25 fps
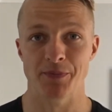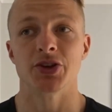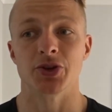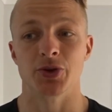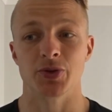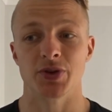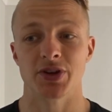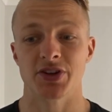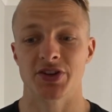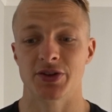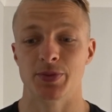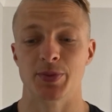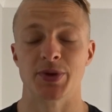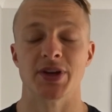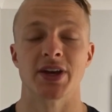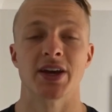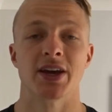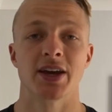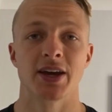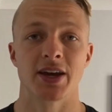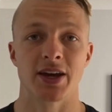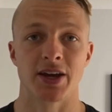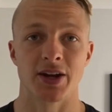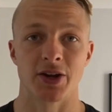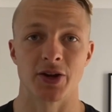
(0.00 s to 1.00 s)
You need to be
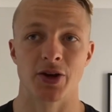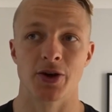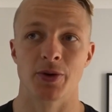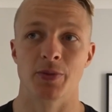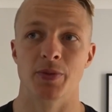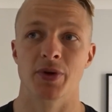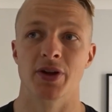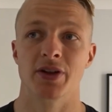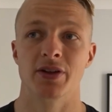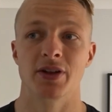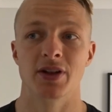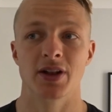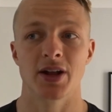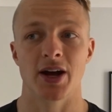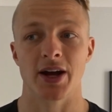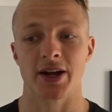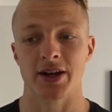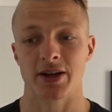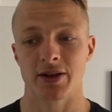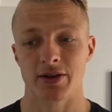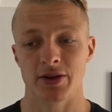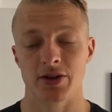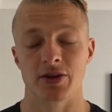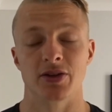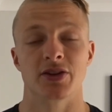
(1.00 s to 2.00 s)
hitting them
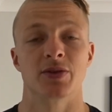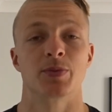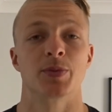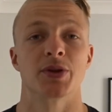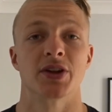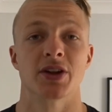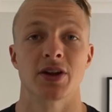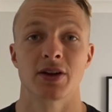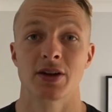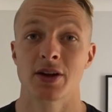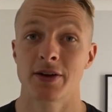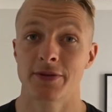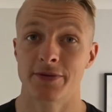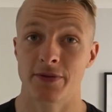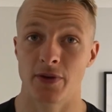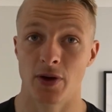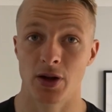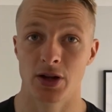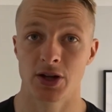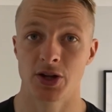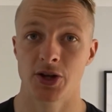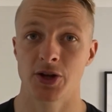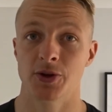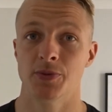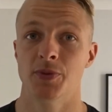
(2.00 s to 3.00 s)
at you just need enough
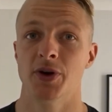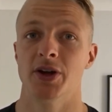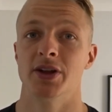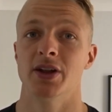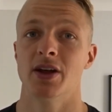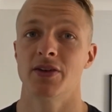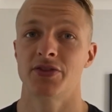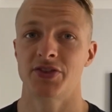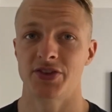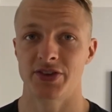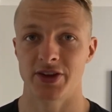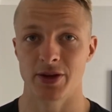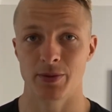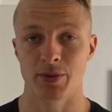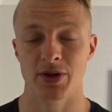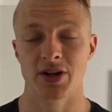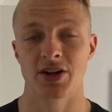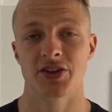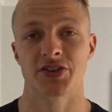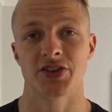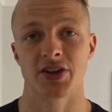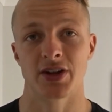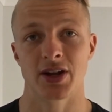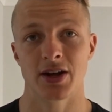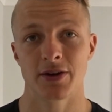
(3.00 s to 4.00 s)
volume, enough
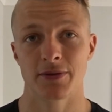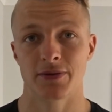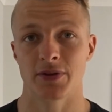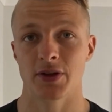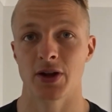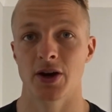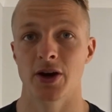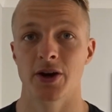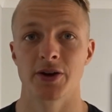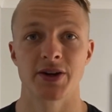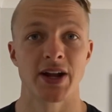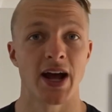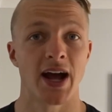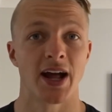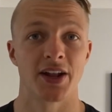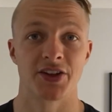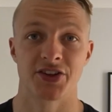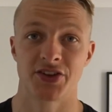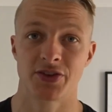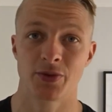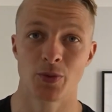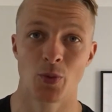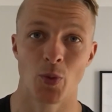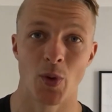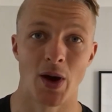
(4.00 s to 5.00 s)
stimulus, enough load, add
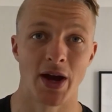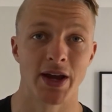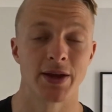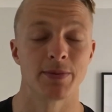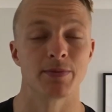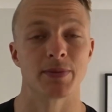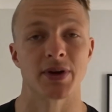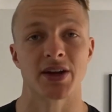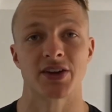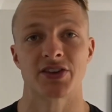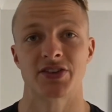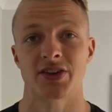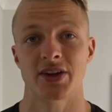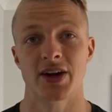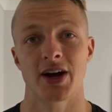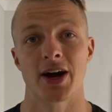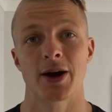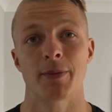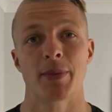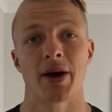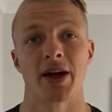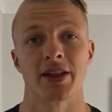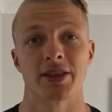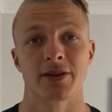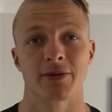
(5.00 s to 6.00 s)
some weight, mix it
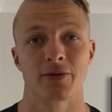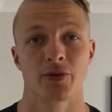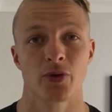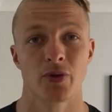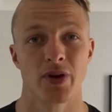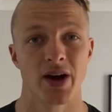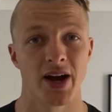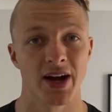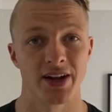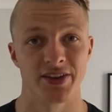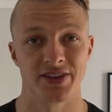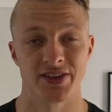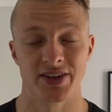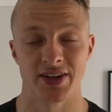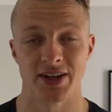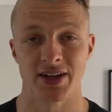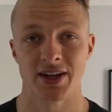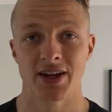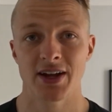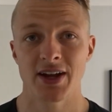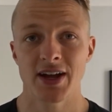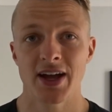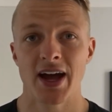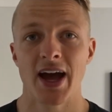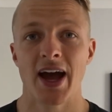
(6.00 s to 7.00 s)
up, add the variety,